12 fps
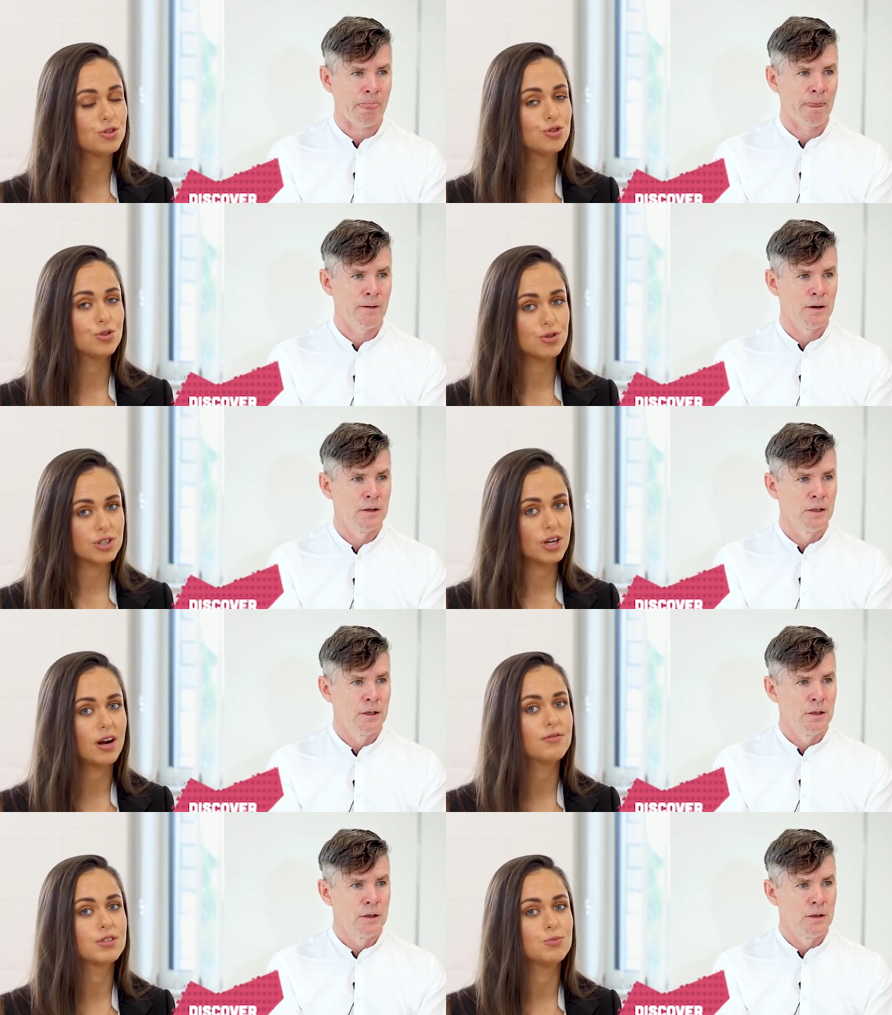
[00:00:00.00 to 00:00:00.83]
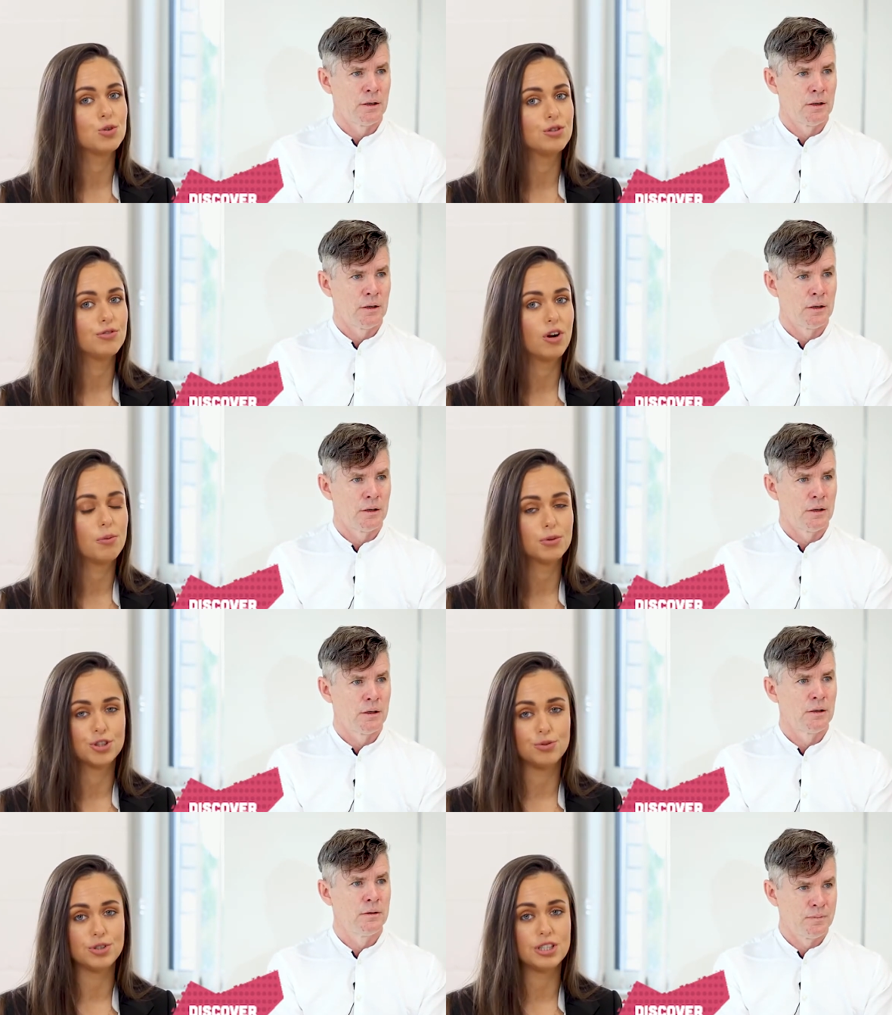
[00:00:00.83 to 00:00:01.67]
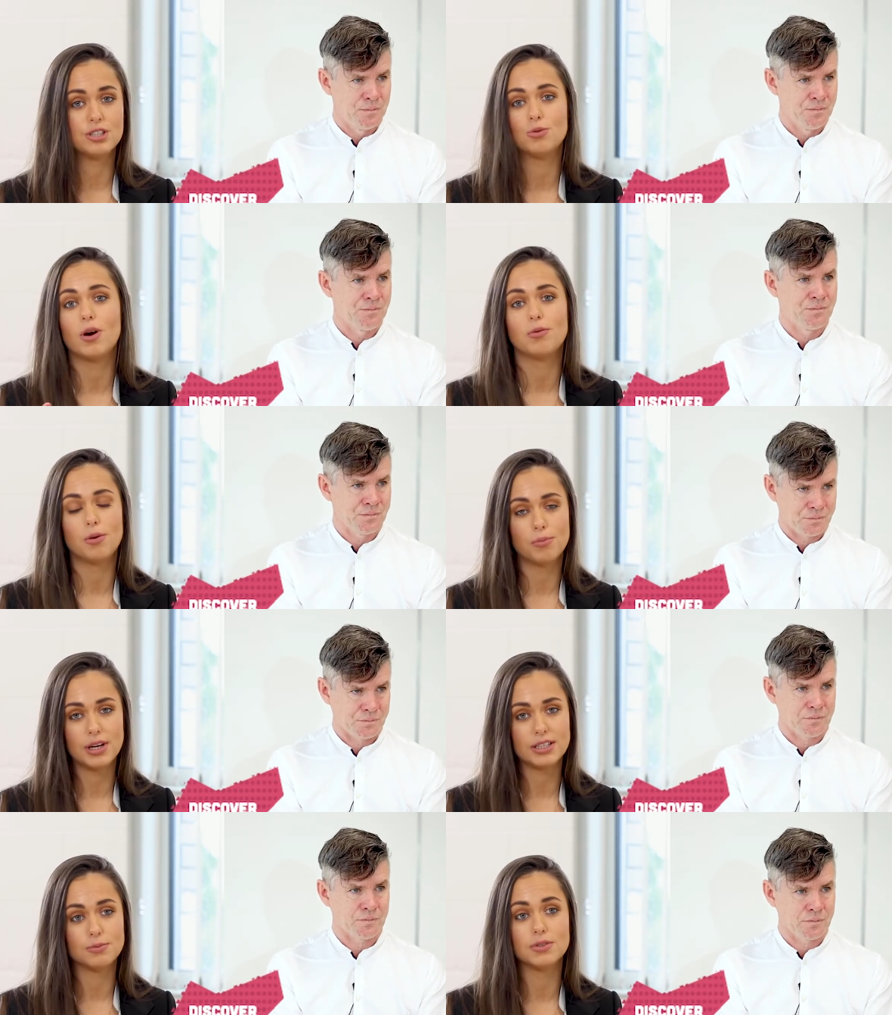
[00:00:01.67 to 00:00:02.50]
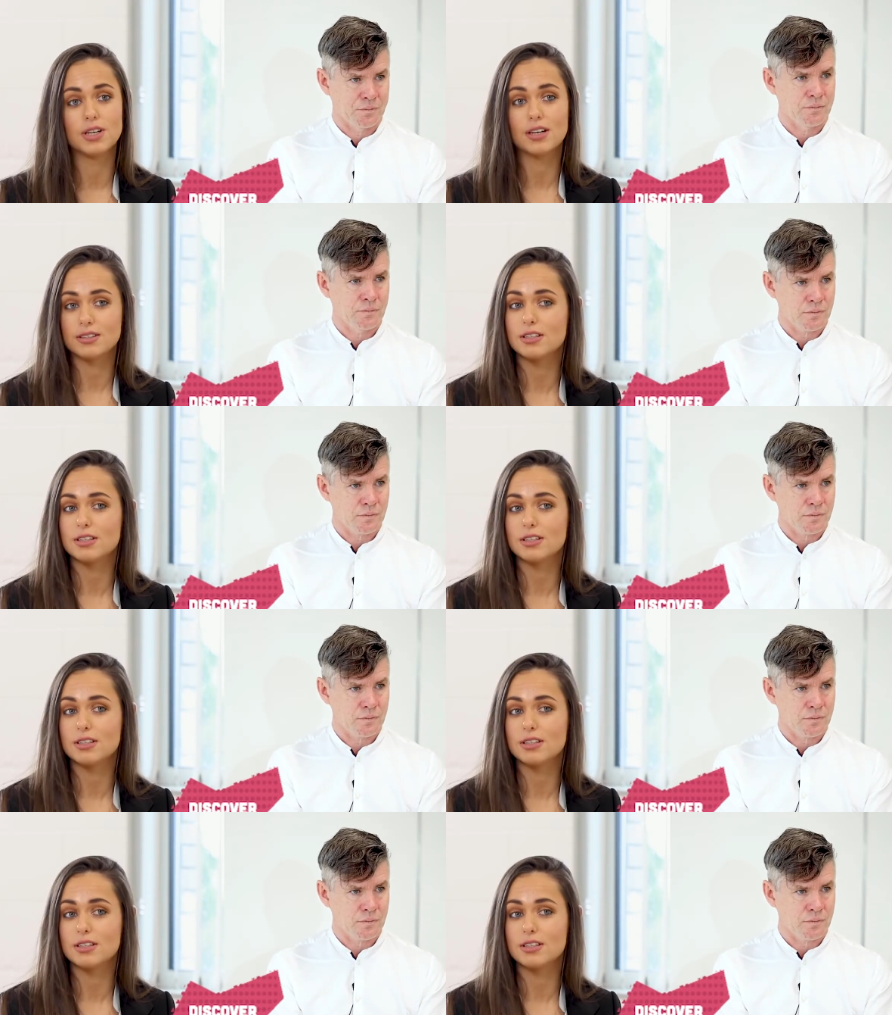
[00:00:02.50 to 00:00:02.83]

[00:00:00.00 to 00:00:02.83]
Speaker 1: just have as much of an opportunity to go out on placement as